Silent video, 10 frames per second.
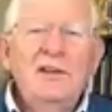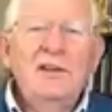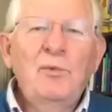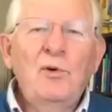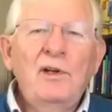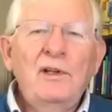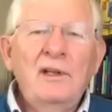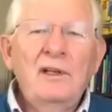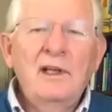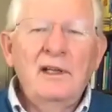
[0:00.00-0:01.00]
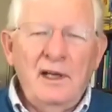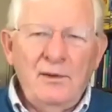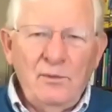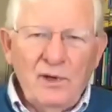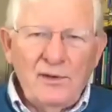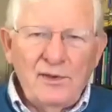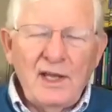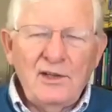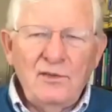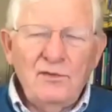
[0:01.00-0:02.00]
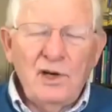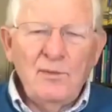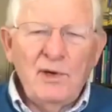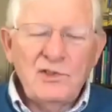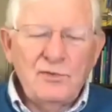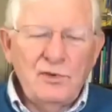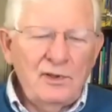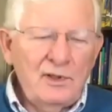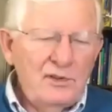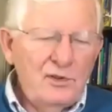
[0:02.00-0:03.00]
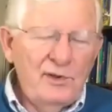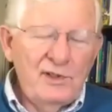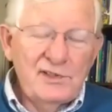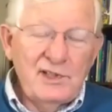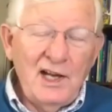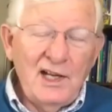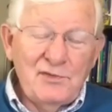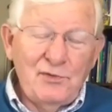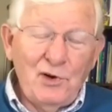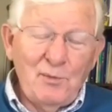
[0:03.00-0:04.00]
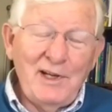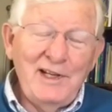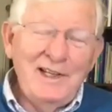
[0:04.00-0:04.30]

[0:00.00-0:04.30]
point? And I want to thank you very much for doing the slides for me.